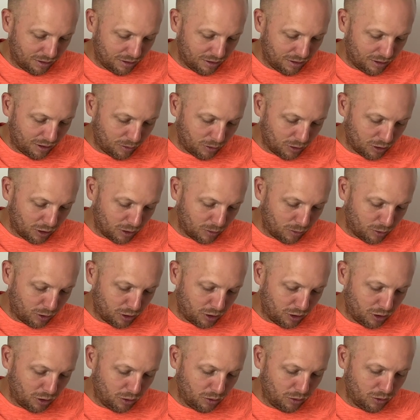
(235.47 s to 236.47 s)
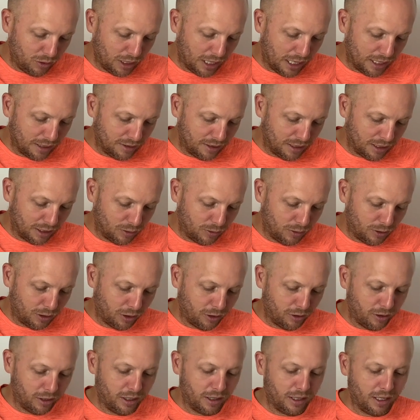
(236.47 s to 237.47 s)
So I'm just going to put 2 dots next to each
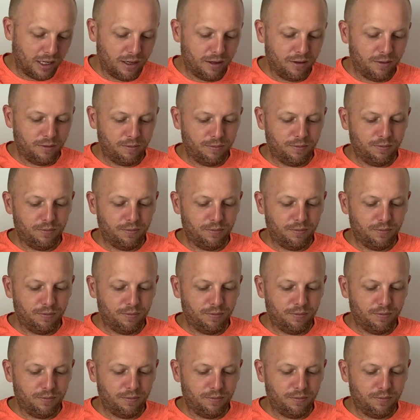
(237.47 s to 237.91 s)
other like that.